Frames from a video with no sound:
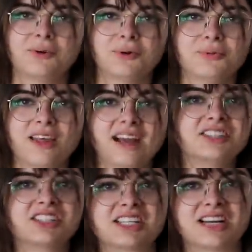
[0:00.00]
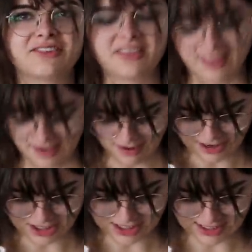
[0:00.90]
all the edges and everything.
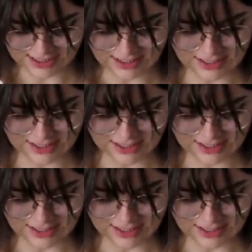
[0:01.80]
I just